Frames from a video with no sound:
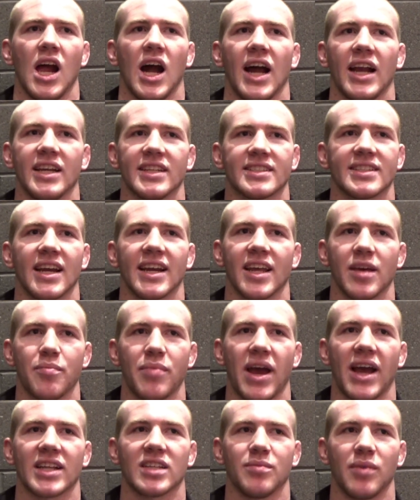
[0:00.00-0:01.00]
I just got to get
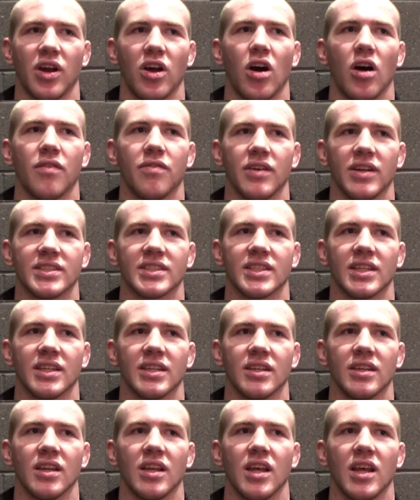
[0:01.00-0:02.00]
back to my offense
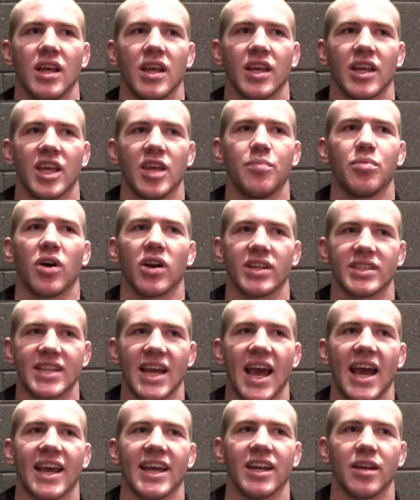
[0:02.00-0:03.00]
and keep on
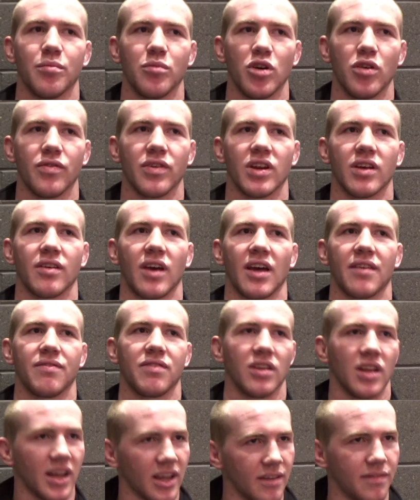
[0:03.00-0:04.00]
attacking and moving. I,
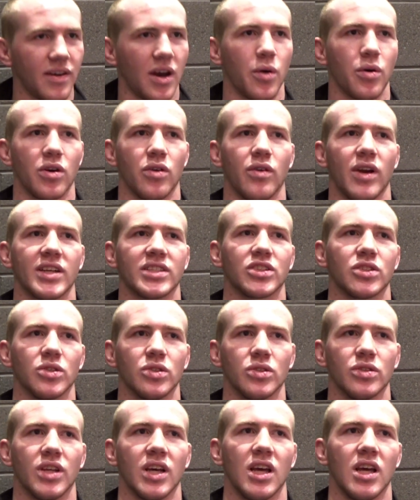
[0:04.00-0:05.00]
feel like if I would have
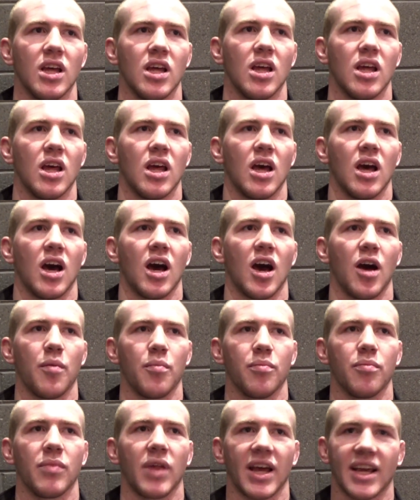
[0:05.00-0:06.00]
wrestled
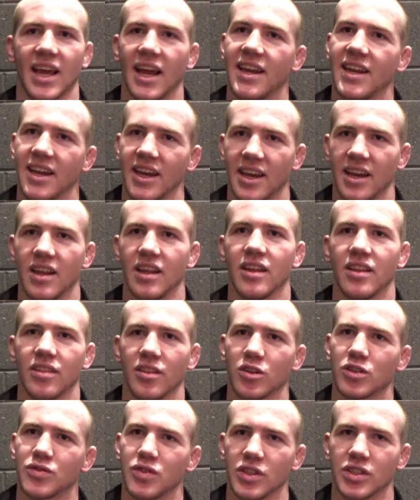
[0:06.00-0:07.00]
um, like I did
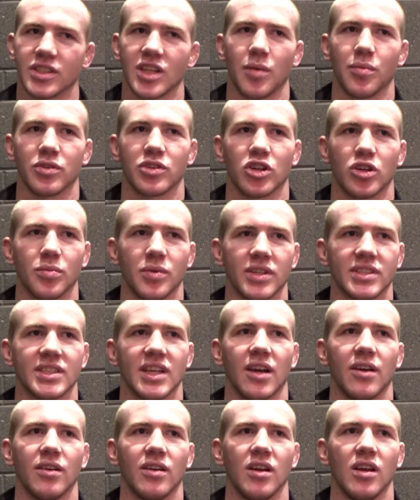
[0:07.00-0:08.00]
those first couple tournaments
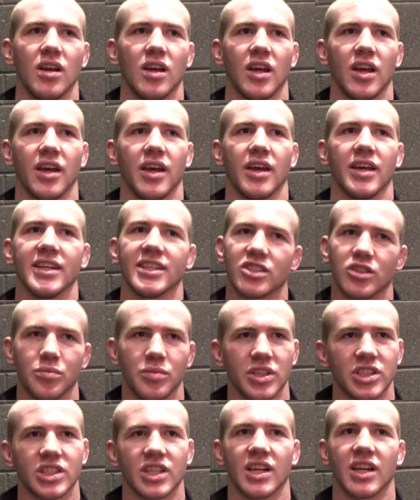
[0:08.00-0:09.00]
at
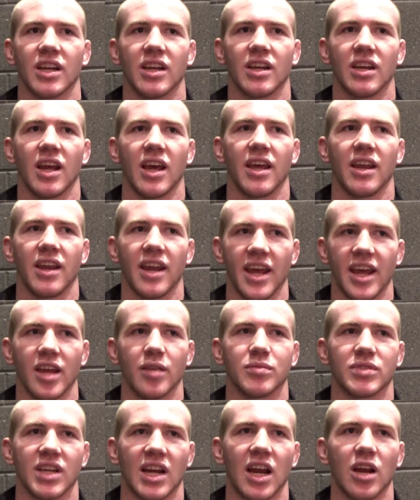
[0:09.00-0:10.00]
Eastern Michigan and
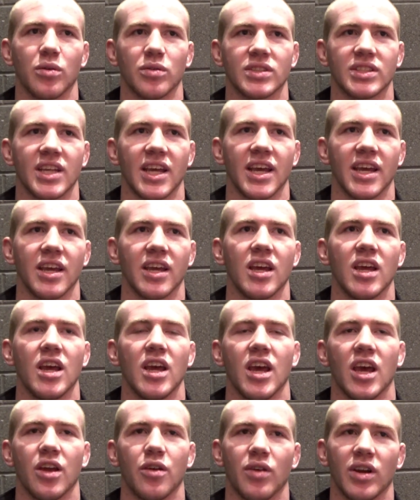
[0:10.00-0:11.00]
Ames and Iowa State
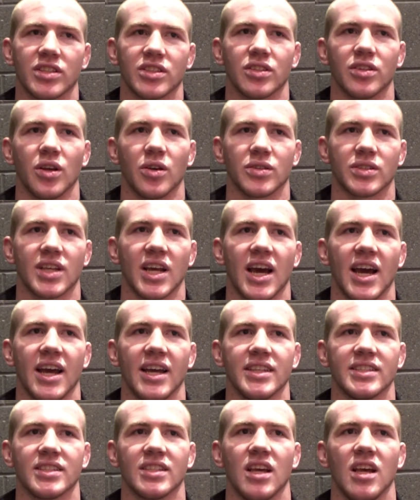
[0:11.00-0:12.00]
and wrestled those
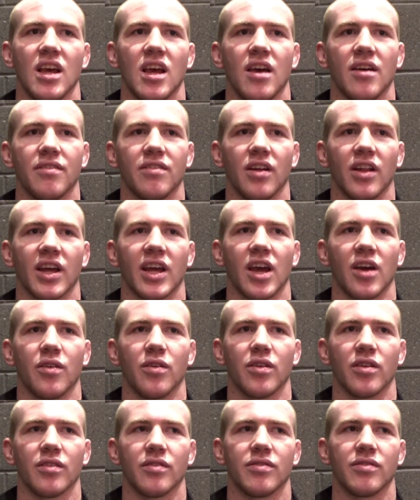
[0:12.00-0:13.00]
guys, felt like I
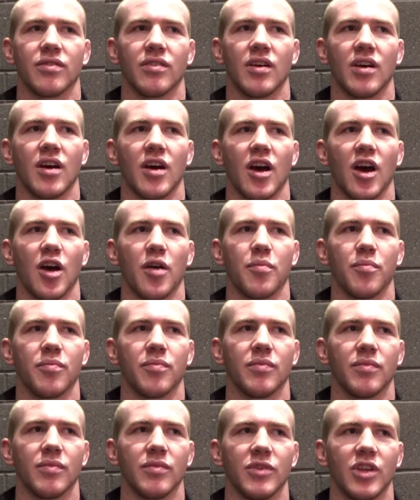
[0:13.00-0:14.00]
would have
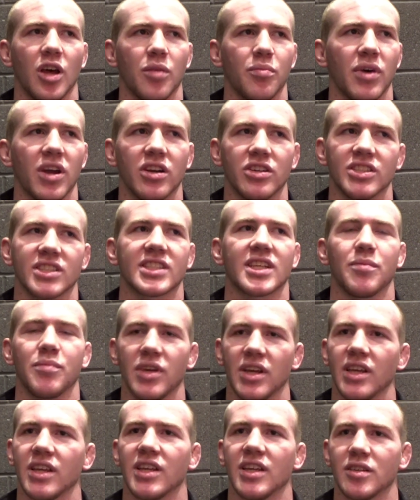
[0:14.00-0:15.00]
um, done better. Just give
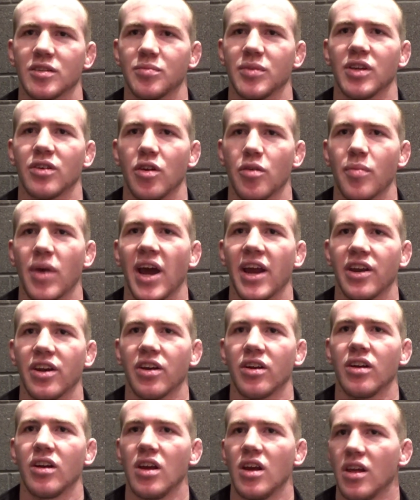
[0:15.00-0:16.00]
me gives me a
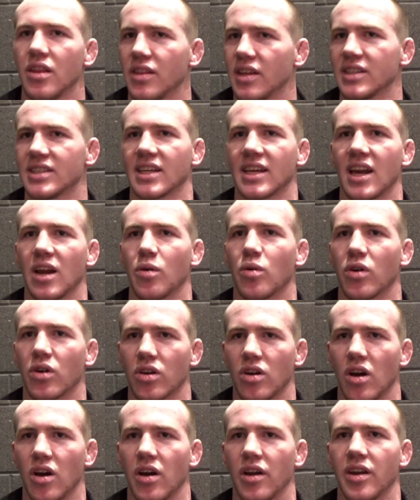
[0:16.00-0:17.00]
reminder things I got to
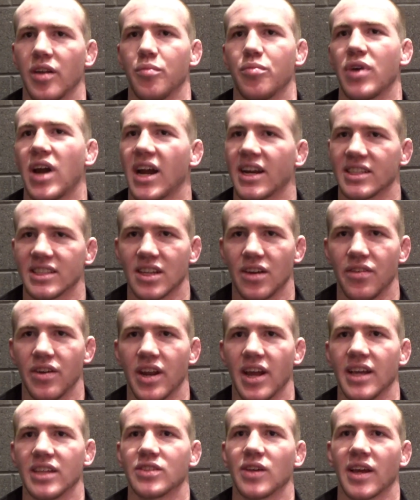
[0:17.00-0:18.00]
work on and practice every
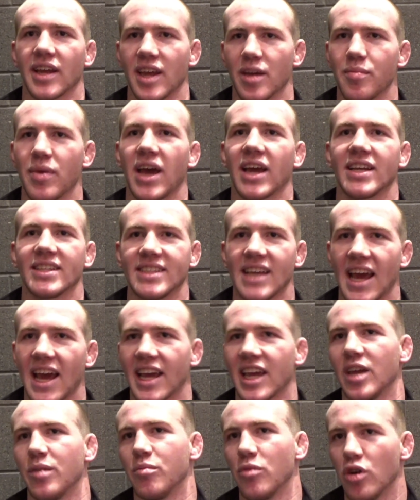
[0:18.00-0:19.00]
day so I can get back attacking,